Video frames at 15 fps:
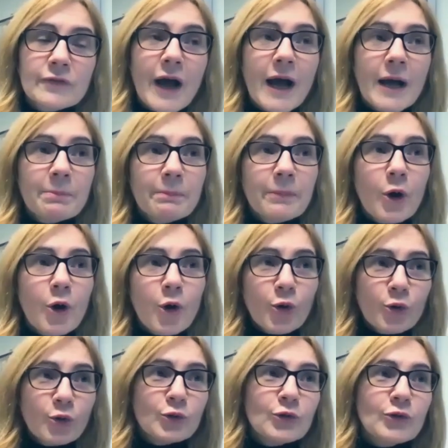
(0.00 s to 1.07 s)

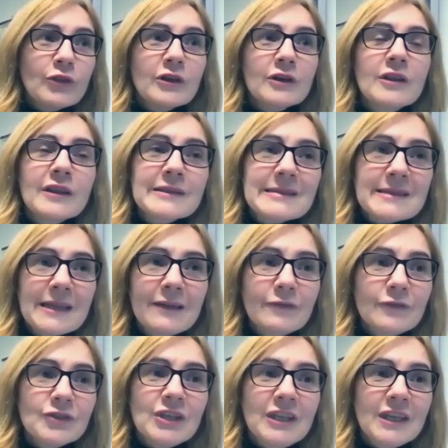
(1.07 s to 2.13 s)
uphold the
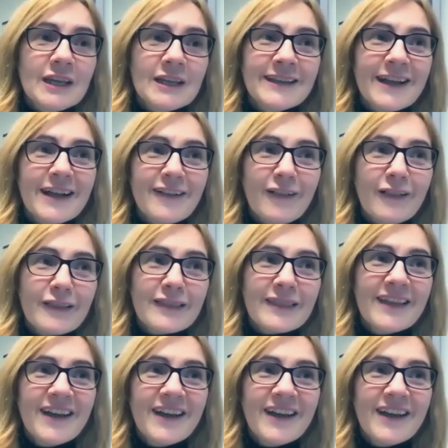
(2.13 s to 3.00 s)
safety and health.